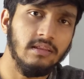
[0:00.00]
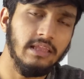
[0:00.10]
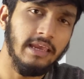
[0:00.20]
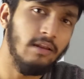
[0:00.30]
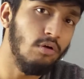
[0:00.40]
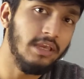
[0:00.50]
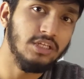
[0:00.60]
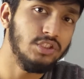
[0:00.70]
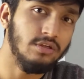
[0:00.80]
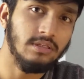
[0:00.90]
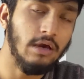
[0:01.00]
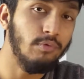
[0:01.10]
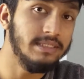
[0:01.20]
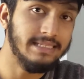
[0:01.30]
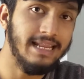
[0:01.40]
location that
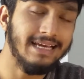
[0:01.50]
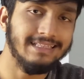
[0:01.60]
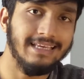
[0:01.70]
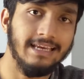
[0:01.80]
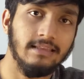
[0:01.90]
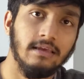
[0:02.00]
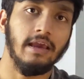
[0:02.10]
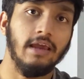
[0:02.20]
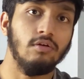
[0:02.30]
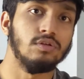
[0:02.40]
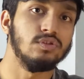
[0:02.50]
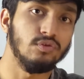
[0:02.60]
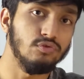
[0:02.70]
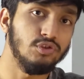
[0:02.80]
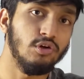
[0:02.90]
we selected and also
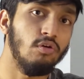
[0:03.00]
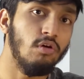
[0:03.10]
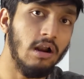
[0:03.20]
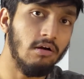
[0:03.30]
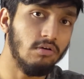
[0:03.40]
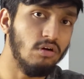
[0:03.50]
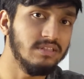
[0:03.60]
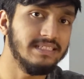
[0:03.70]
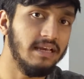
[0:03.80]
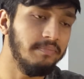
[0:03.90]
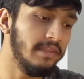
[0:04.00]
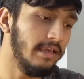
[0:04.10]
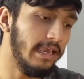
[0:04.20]
to show our concept.